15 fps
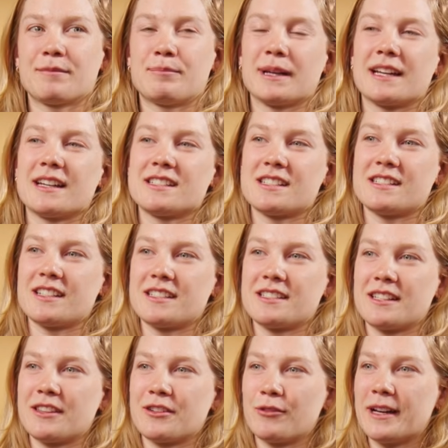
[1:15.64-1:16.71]
Because it's just
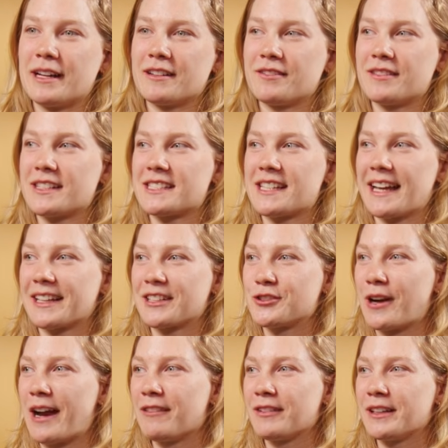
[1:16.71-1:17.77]
the three of us like
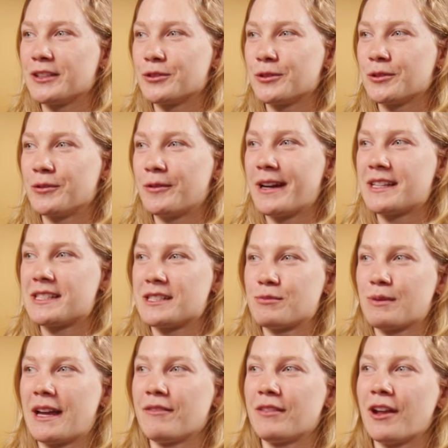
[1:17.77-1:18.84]
traveling to all the races,
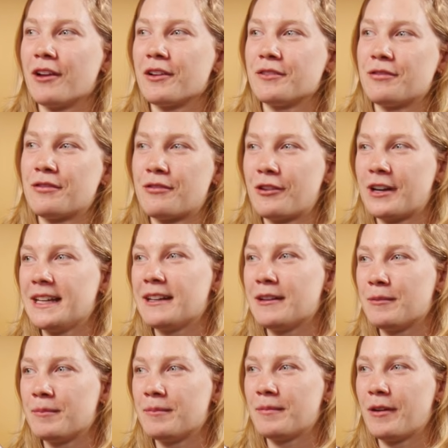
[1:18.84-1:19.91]
we have a lot of
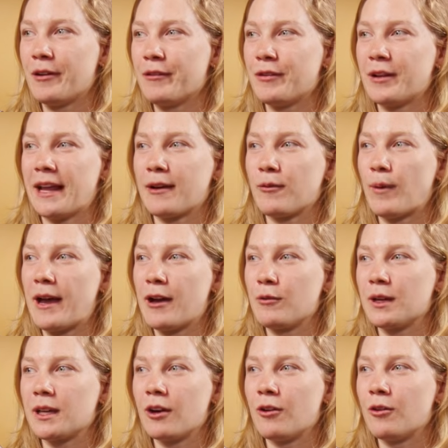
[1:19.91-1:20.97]
freedom over like where
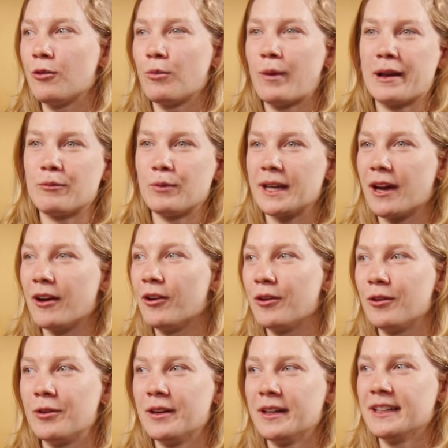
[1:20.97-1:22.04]
we go, when we
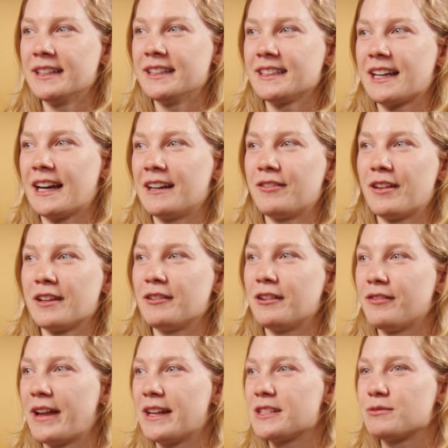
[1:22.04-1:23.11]
go, kind of other
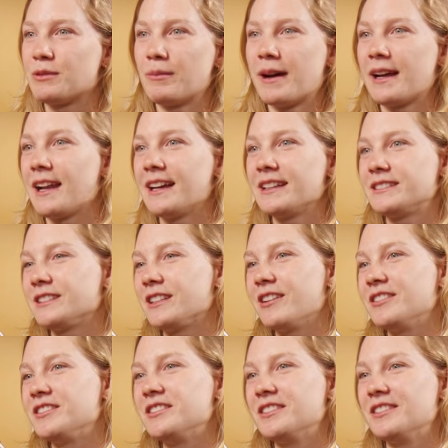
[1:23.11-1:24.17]
events we might like to
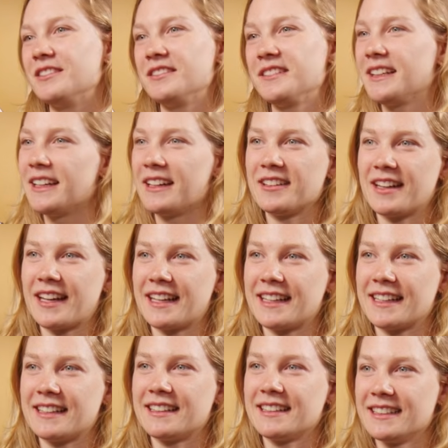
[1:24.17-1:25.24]
go to, you know,
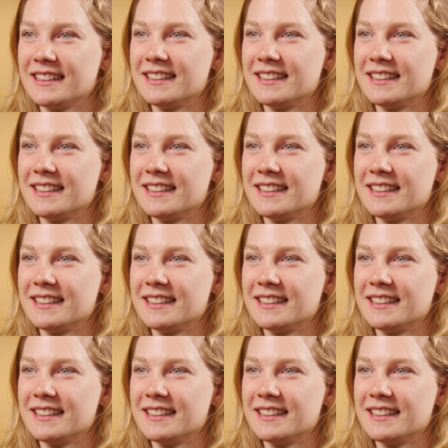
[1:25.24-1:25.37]
like it.